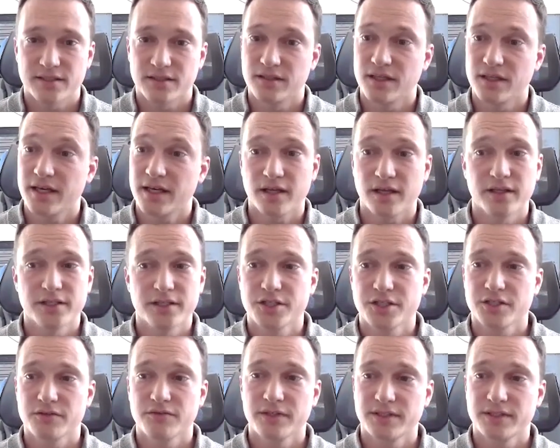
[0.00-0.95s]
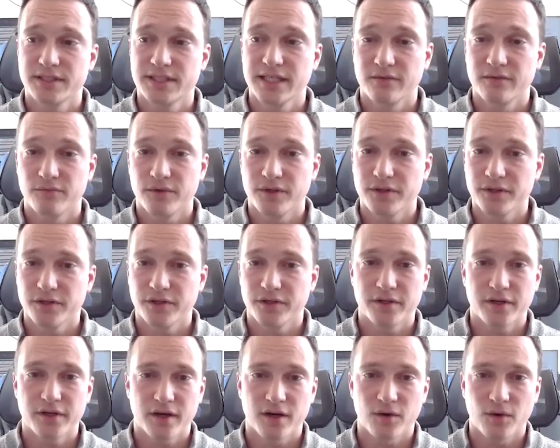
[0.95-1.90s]
unless unless you're seeing really
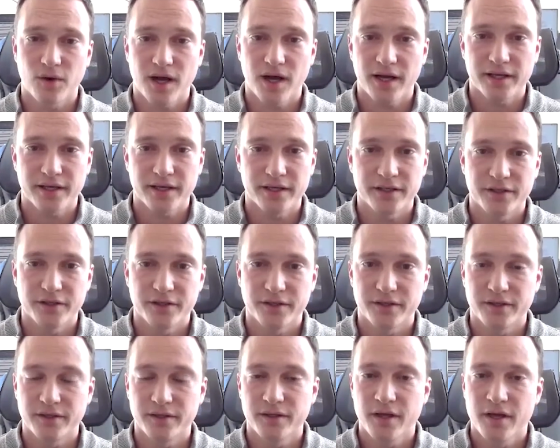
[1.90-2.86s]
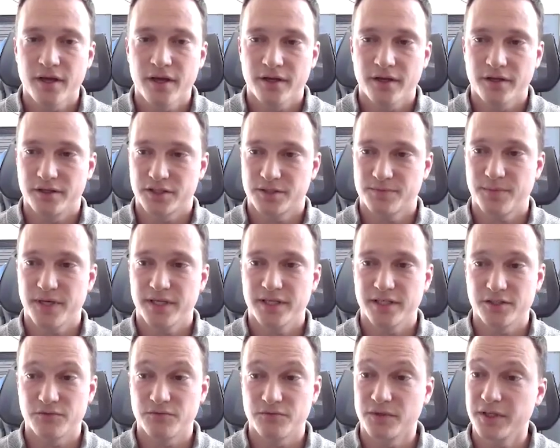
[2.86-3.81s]
good ROI in your your
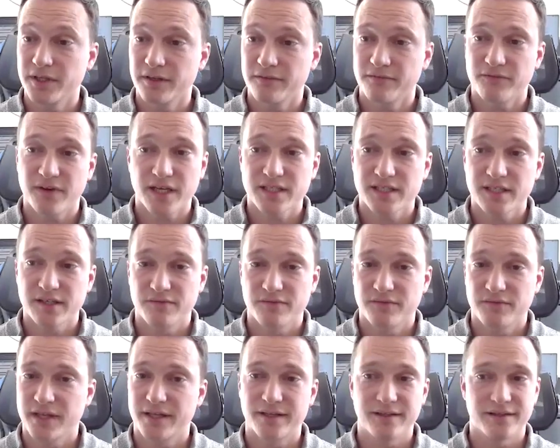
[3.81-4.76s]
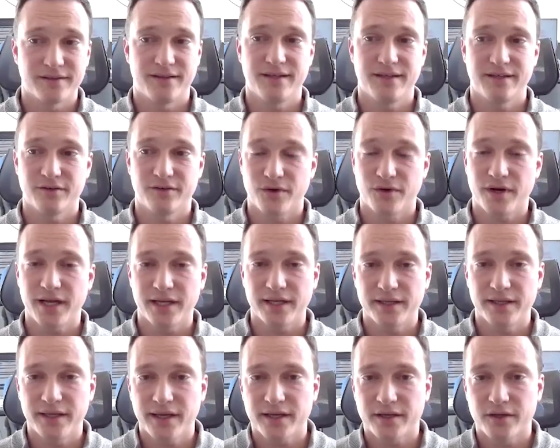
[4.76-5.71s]
spend is really effective, then then great,
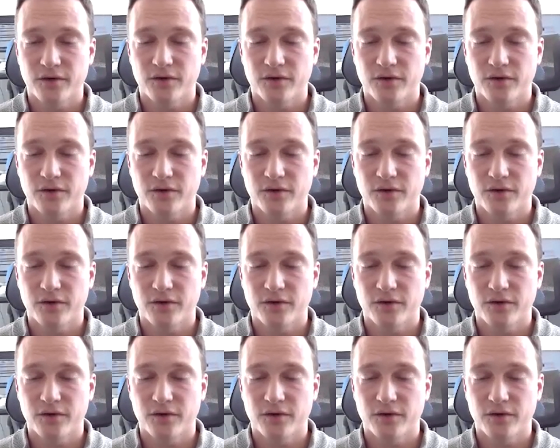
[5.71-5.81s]
yeah,